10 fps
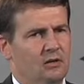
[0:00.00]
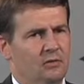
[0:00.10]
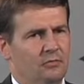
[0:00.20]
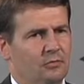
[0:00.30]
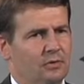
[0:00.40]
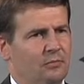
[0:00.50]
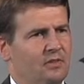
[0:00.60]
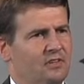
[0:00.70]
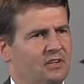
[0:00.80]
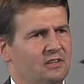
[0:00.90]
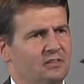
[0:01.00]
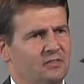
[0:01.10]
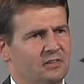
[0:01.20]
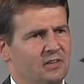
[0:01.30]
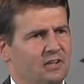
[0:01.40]
think it's a
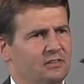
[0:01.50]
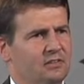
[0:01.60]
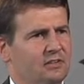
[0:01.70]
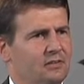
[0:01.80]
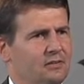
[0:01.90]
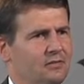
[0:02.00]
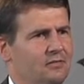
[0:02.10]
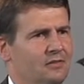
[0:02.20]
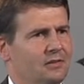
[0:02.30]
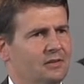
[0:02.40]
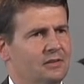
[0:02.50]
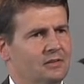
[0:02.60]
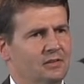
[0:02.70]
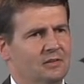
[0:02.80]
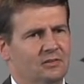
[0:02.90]
fantastic thing that this
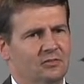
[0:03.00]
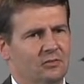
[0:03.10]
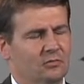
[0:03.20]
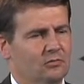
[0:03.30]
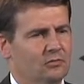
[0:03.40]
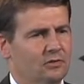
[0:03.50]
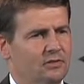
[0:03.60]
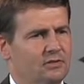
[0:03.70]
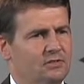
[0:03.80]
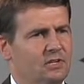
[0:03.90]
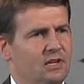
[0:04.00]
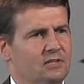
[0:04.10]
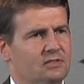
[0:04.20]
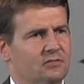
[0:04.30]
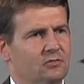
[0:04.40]
whole change, this whole
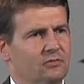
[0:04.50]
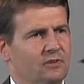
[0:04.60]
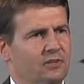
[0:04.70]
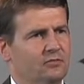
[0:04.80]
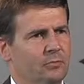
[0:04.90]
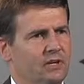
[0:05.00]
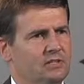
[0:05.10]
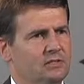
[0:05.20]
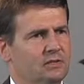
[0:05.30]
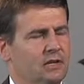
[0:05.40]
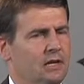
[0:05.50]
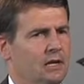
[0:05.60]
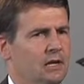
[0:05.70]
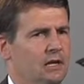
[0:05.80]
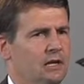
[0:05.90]
transformation, it
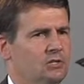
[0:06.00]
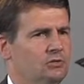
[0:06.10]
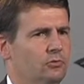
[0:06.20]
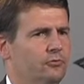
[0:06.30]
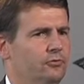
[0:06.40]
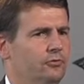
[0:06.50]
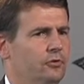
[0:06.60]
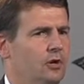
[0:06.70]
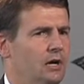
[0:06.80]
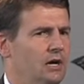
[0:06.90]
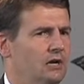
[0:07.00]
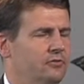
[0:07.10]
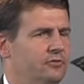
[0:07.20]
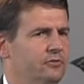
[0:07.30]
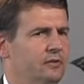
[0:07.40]
shows us
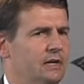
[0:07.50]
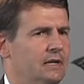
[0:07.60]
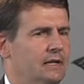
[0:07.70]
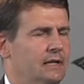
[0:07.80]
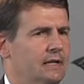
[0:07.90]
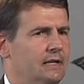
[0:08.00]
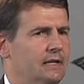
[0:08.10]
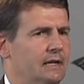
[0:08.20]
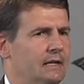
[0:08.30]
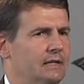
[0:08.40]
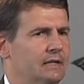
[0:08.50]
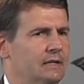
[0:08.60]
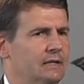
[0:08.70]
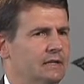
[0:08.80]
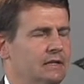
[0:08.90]
that
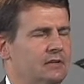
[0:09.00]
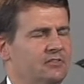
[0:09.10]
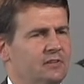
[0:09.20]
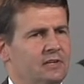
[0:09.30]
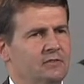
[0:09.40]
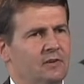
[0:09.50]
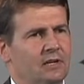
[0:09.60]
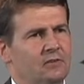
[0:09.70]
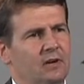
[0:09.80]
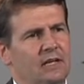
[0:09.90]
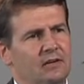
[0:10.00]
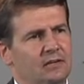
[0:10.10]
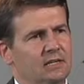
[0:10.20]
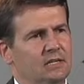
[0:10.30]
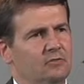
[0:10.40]
there's even a greater need for
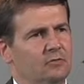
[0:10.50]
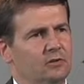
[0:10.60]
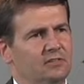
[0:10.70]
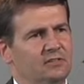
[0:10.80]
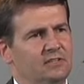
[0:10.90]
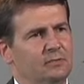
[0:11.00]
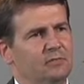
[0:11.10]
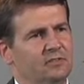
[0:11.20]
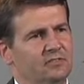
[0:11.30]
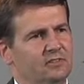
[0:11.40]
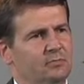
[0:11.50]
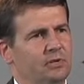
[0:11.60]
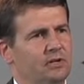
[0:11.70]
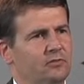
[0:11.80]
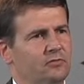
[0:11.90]
a seamless experience
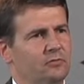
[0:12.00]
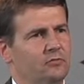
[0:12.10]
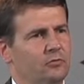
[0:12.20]
for the